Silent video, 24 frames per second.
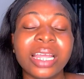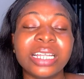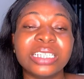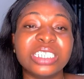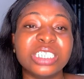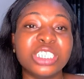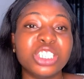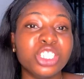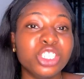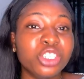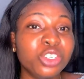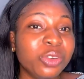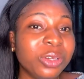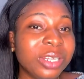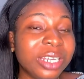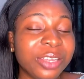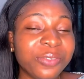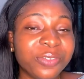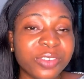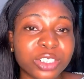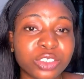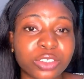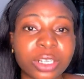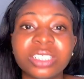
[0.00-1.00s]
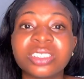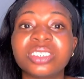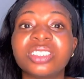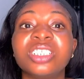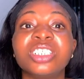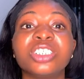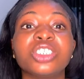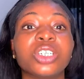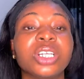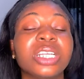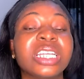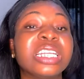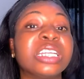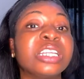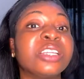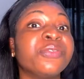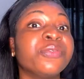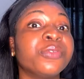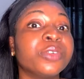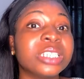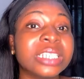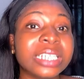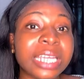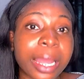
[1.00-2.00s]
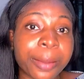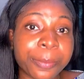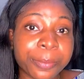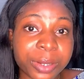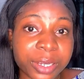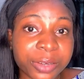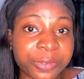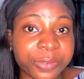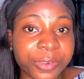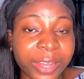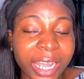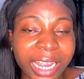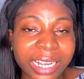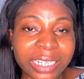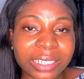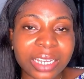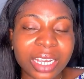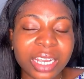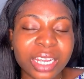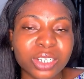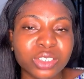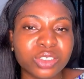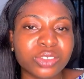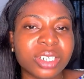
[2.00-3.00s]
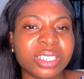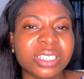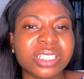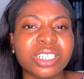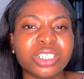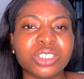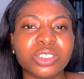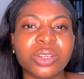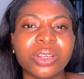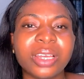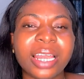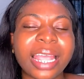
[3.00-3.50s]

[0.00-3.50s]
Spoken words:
the New Living Translation, and even the Amplified Translation.